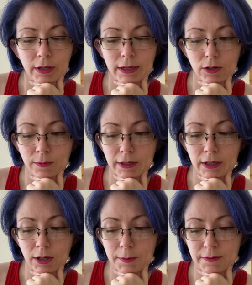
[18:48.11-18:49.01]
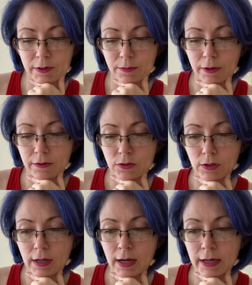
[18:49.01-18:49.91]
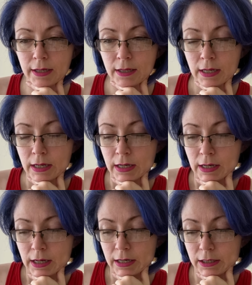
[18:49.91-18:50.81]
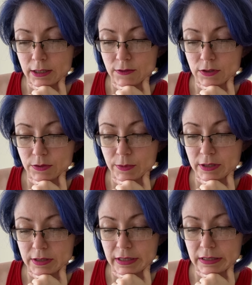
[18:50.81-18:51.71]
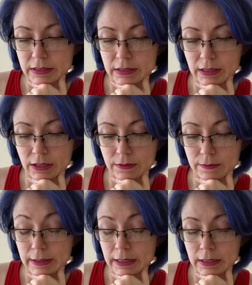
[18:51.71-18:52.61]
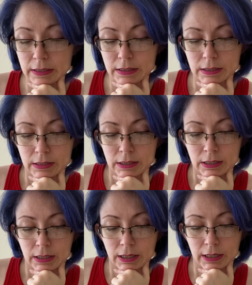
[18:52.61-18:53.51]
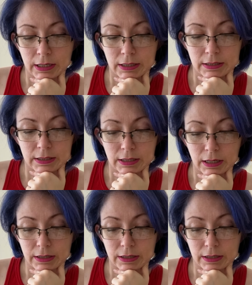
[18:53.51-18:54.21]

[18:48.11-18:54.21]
I hope that helps for the month of July and gives you some insights that you needed. And